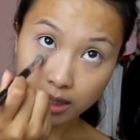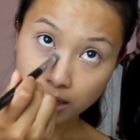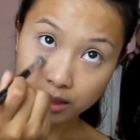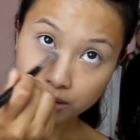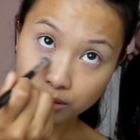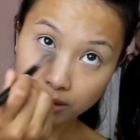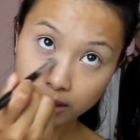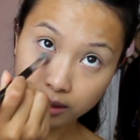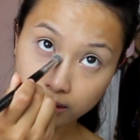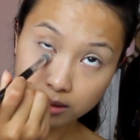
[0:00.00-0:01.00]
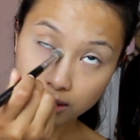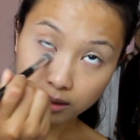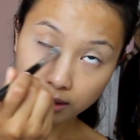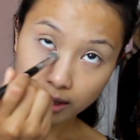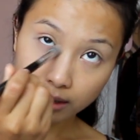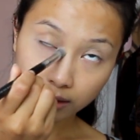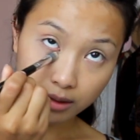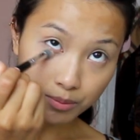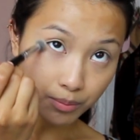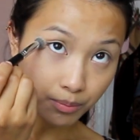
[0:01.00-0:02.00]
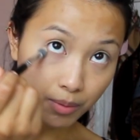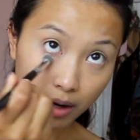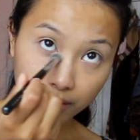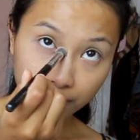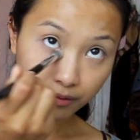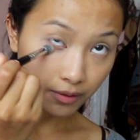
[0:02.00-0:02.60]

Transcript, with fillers: and I do like to lightly buff